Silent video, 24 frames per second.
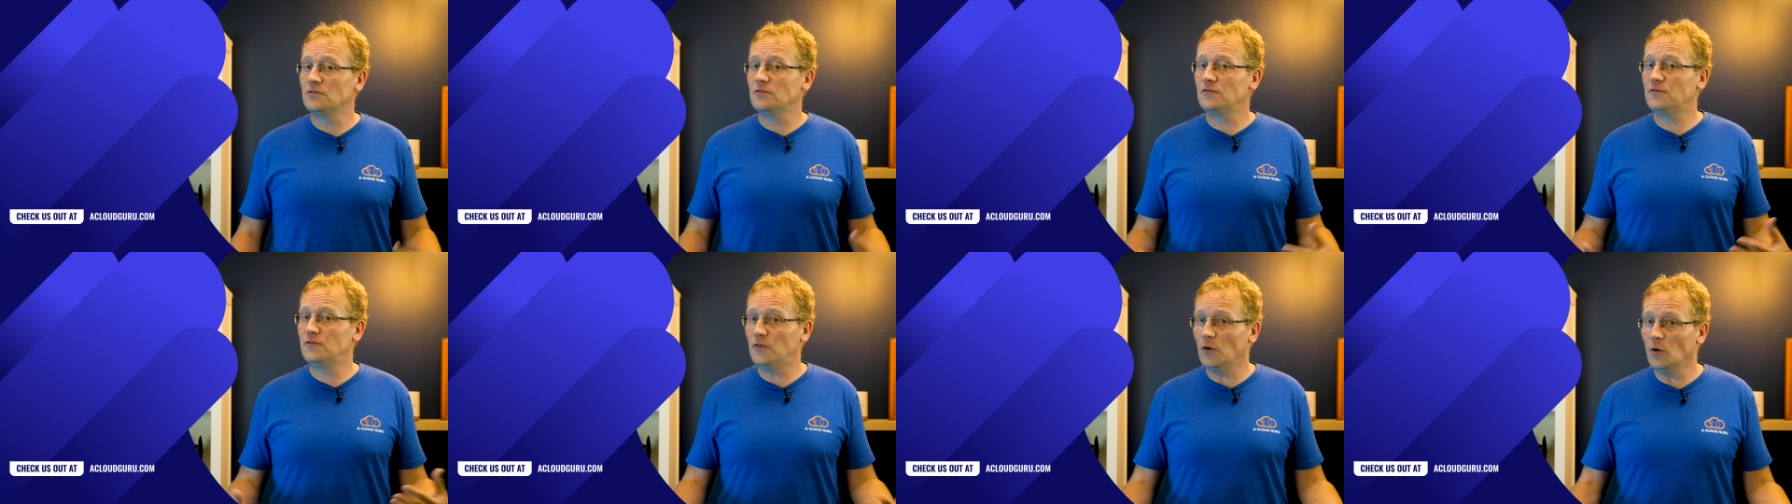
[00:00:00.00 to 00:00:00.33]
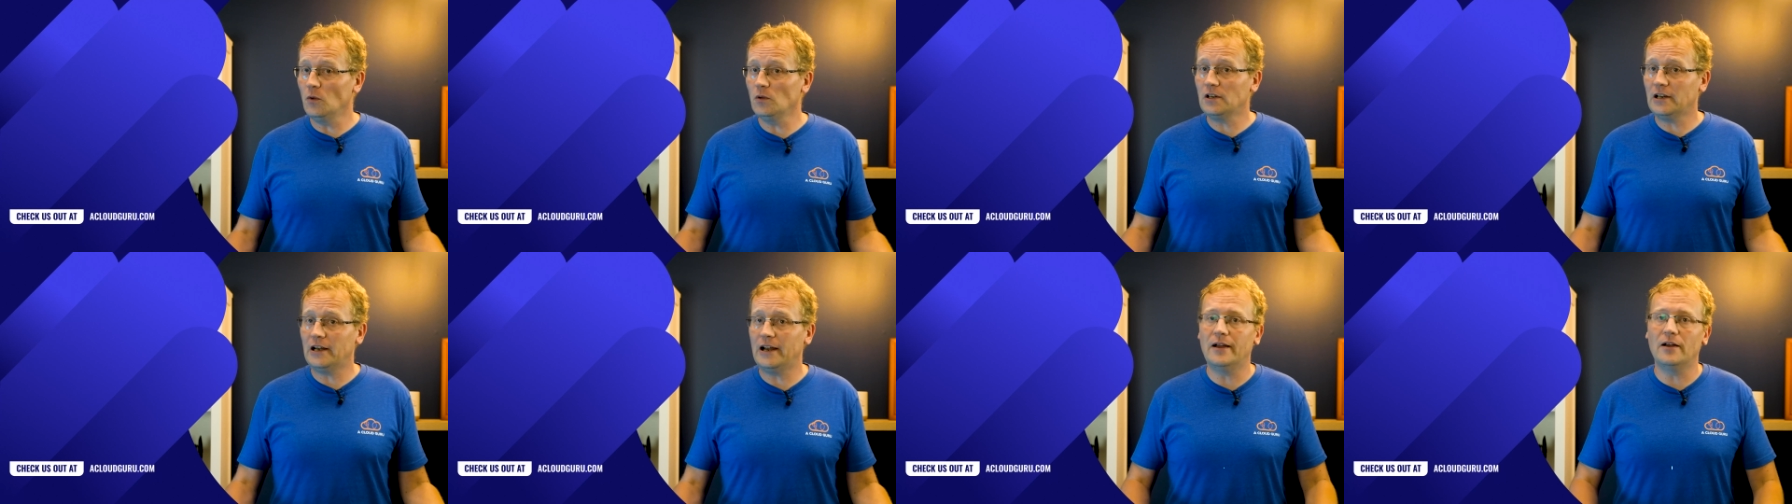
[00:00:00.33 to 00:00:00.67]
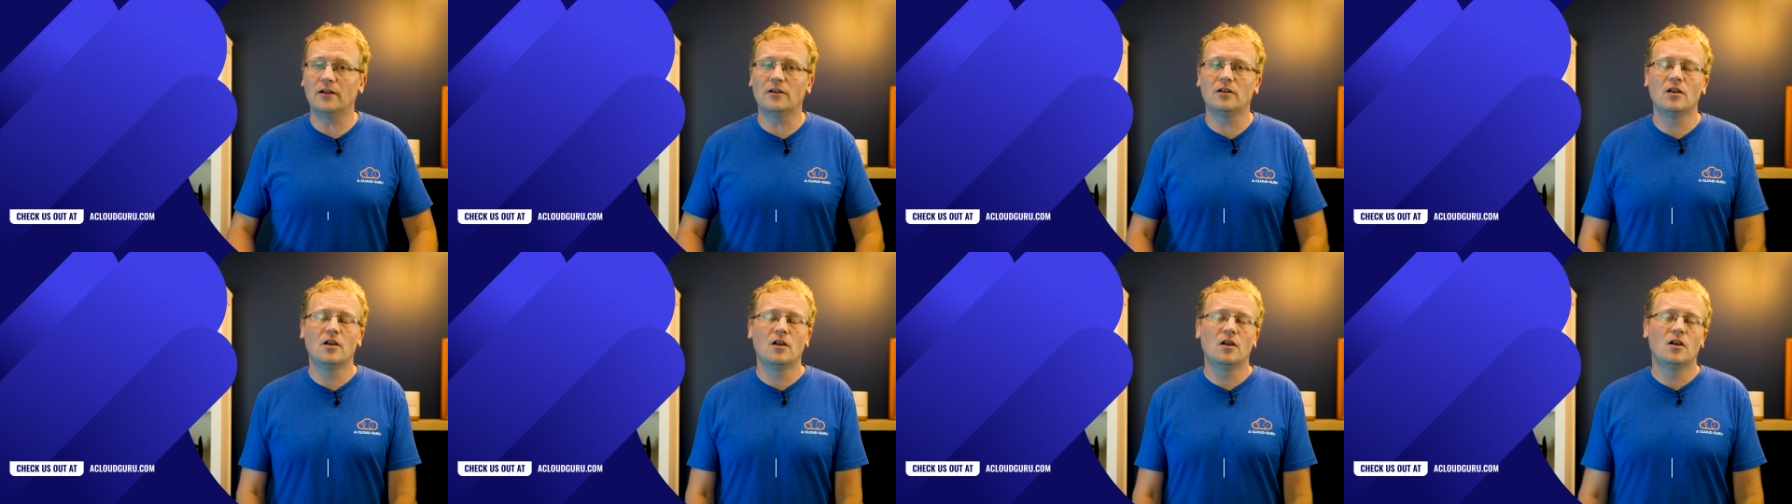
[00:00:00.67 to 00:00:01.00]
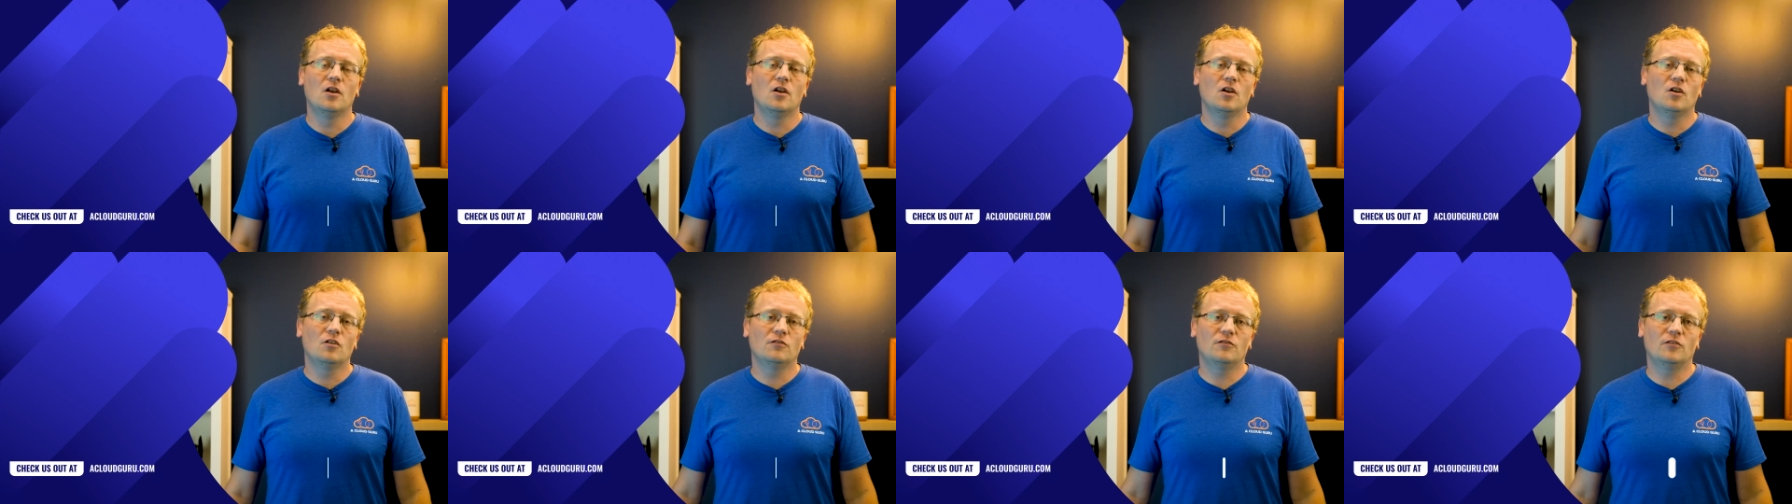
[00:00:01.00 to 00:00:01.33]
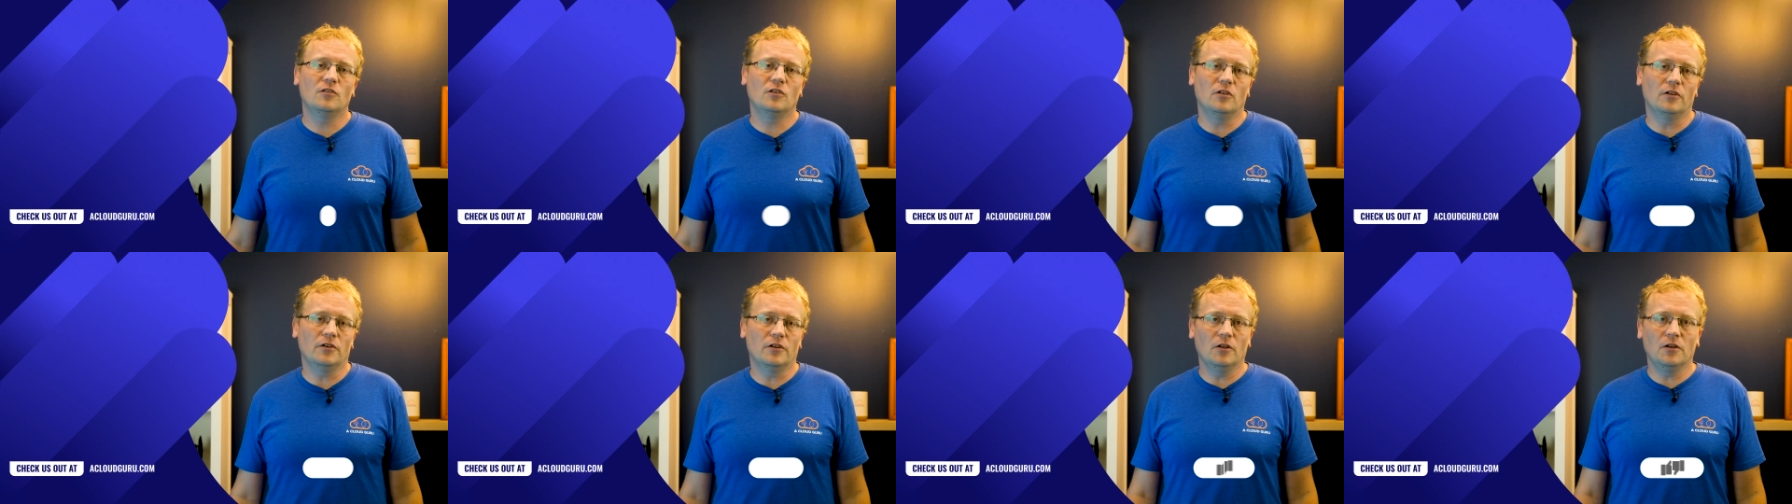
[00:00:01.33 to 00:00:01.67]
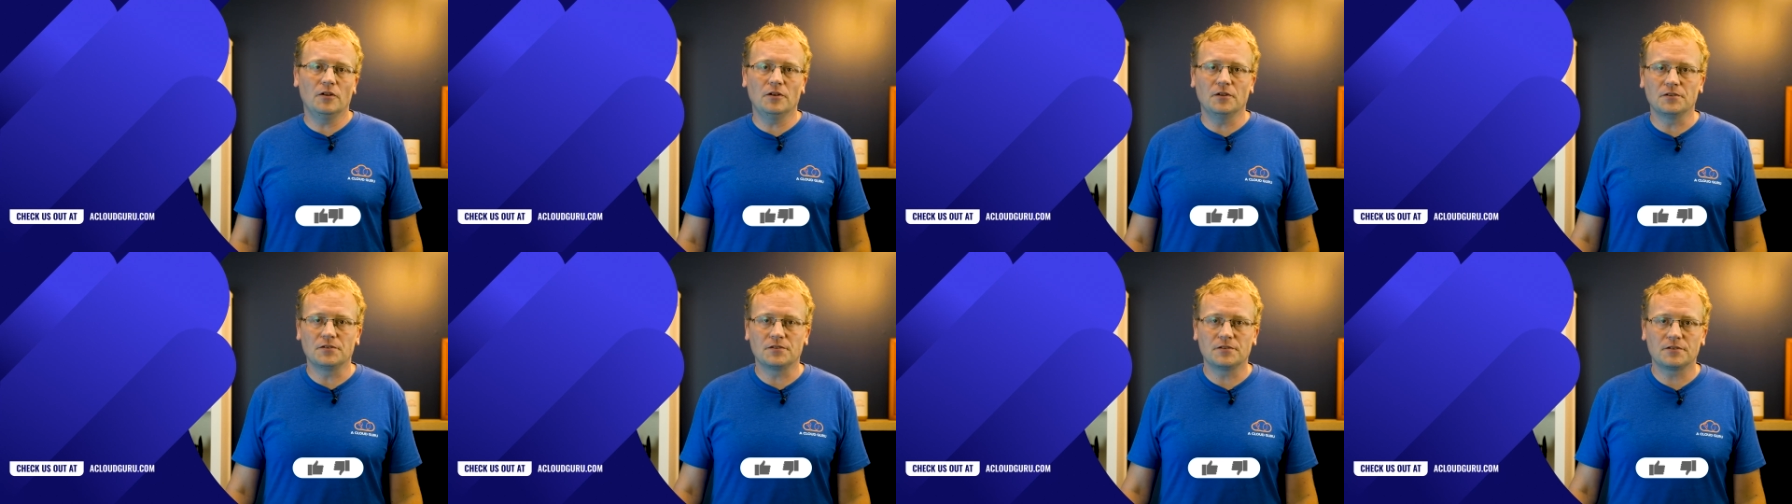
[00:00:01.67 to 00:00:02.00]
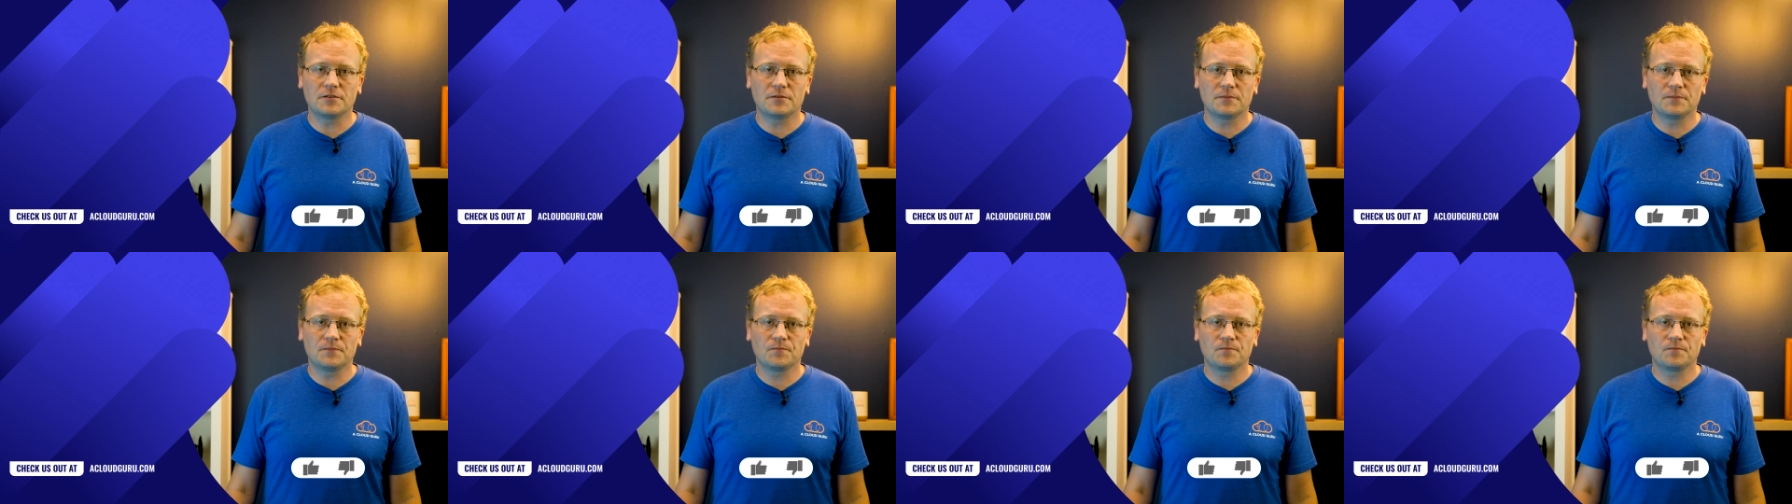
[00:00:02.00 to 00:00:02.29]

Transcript: full cloud for a lot of learners.